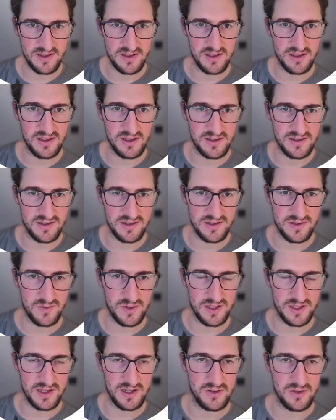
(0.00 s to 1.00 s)
this is
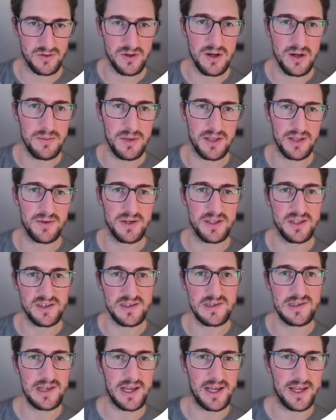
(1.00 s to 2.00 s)
what they do. By the way, this
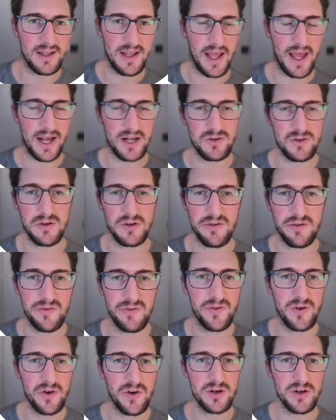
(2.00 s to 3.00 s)
is an actual
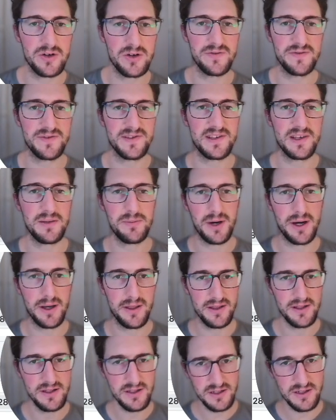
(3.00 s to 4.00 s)
fork of
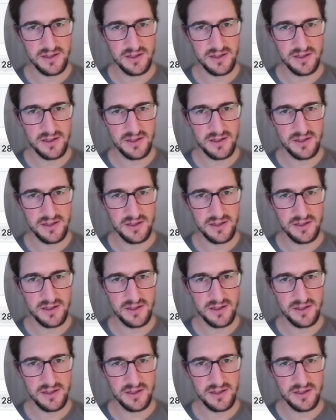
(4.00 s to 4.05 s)
CPython,